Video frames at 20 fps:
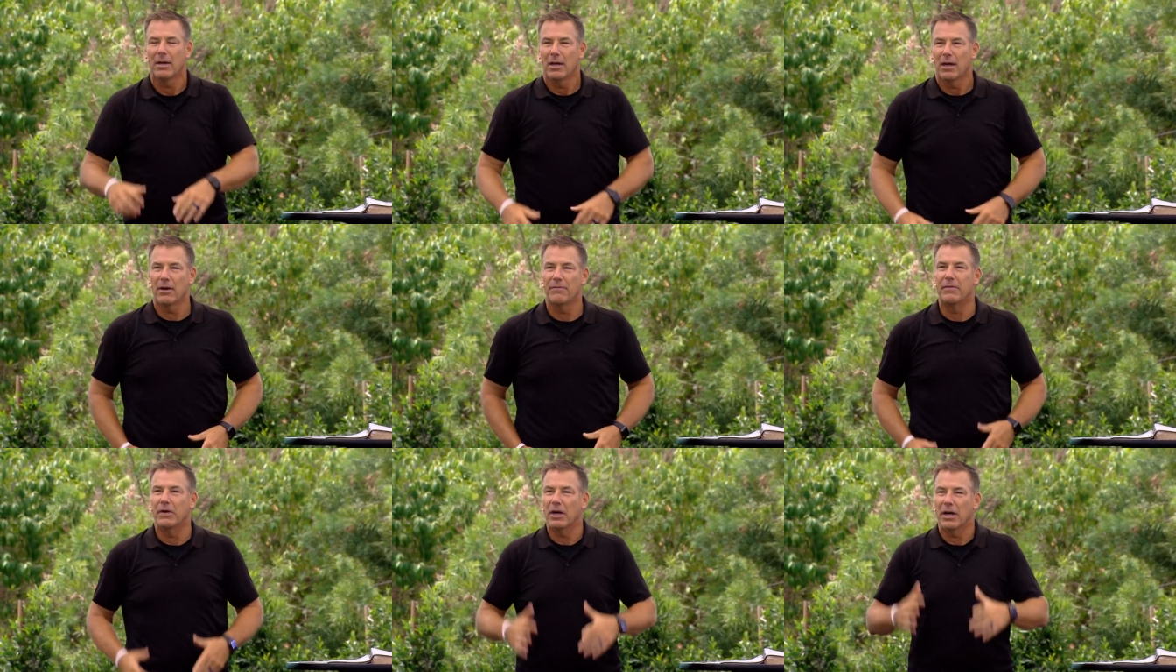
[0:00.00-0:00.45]

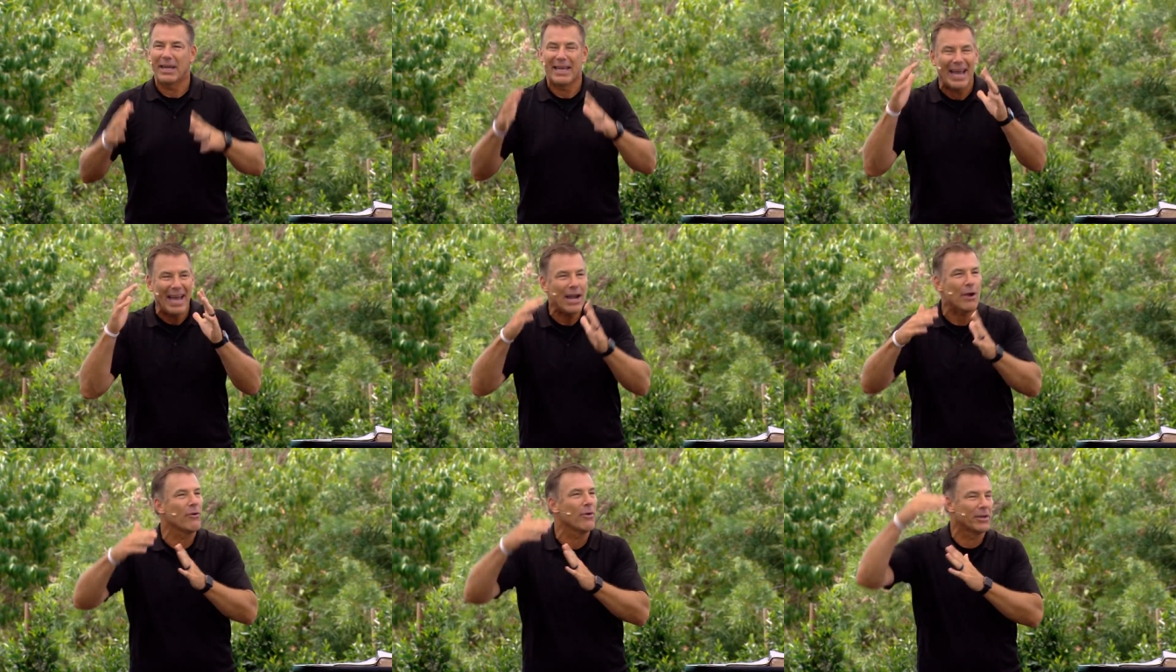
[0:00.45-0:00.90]
of the
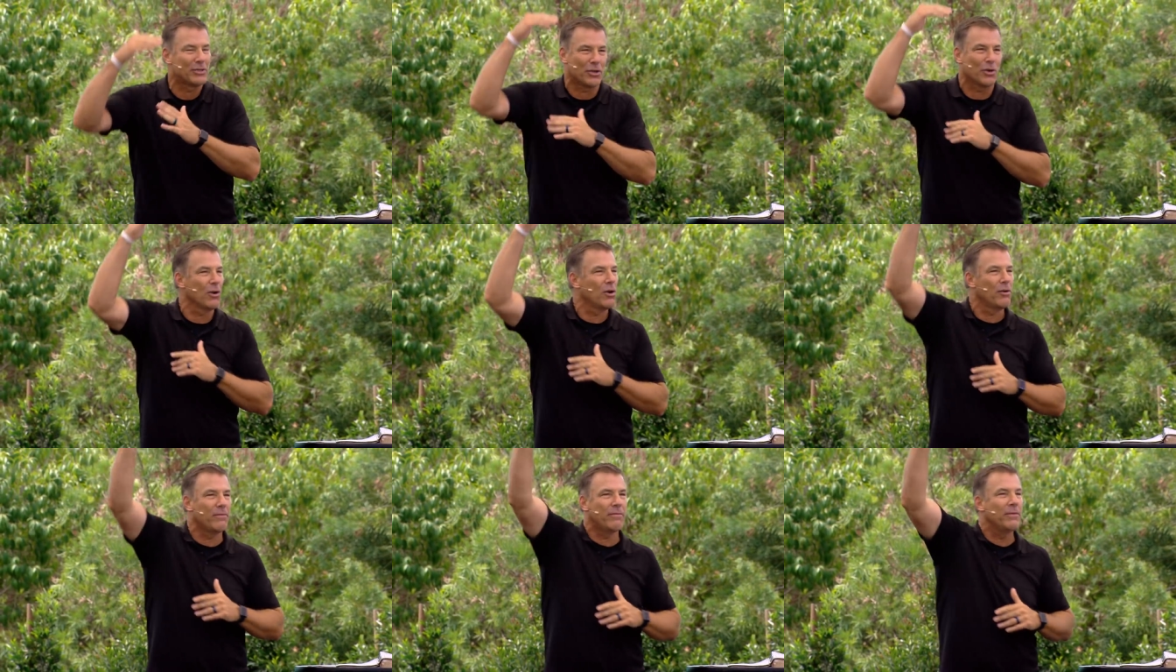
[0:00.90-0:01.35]

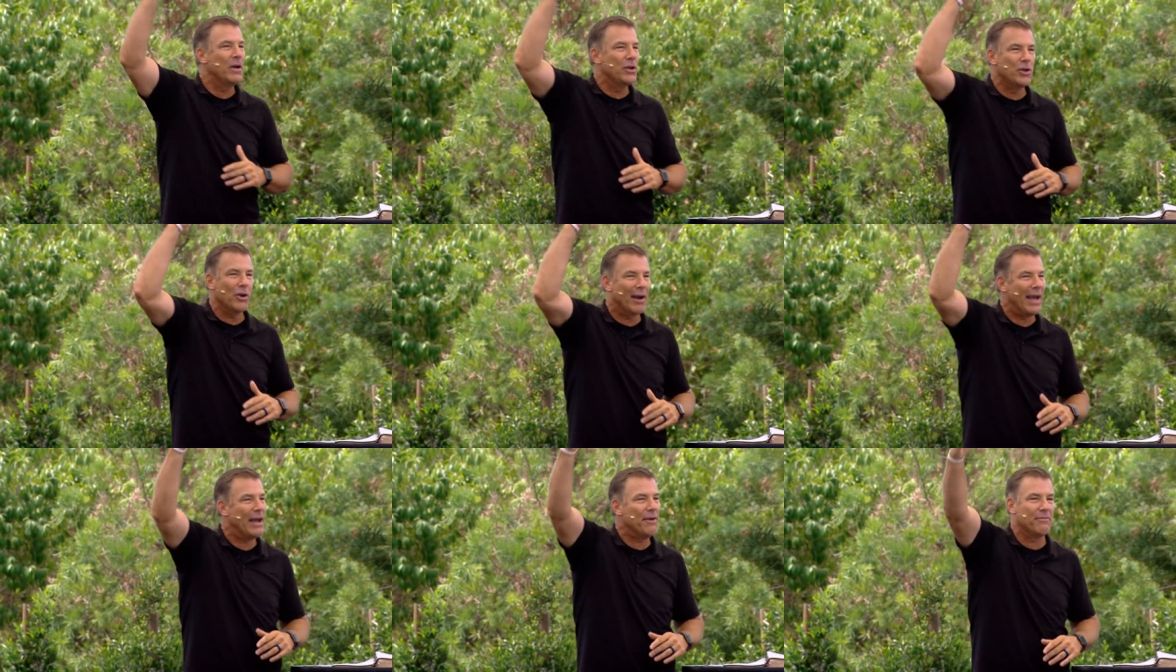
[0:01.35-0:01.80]
character of
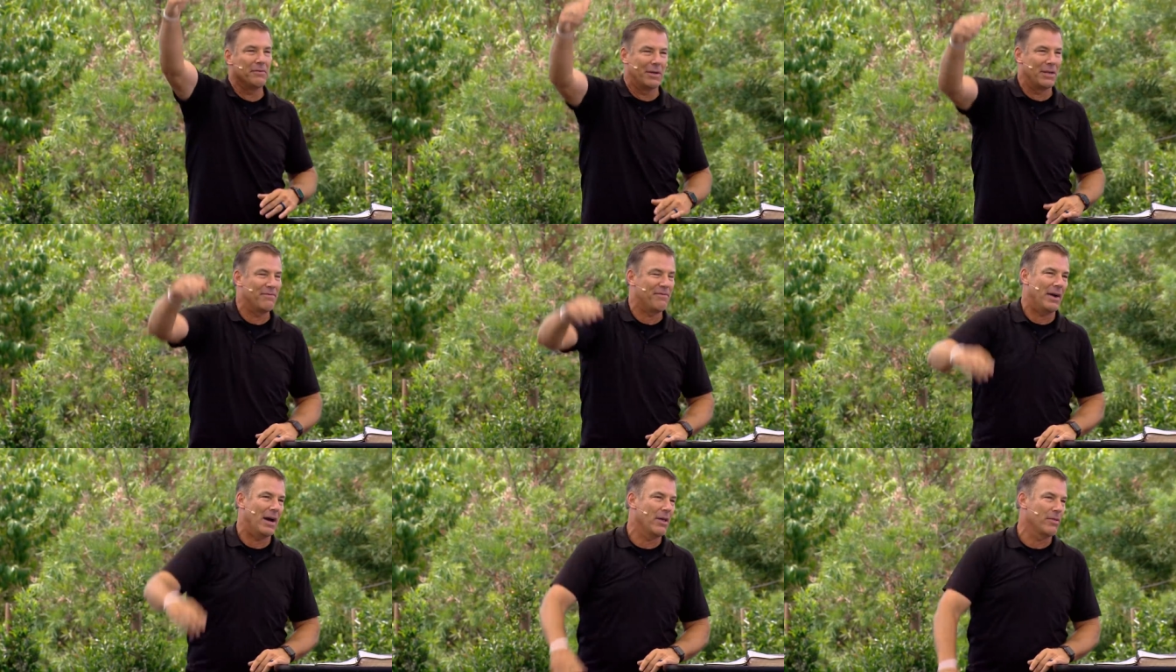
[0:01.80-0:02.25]
your
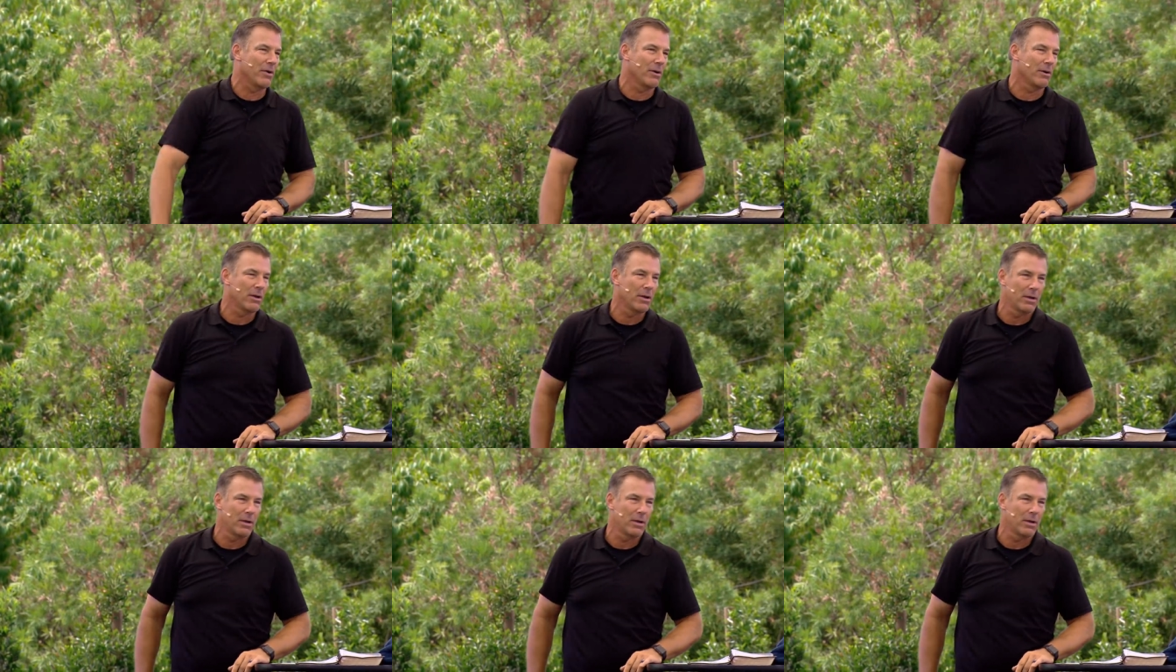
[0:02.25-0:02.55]
heavenly father.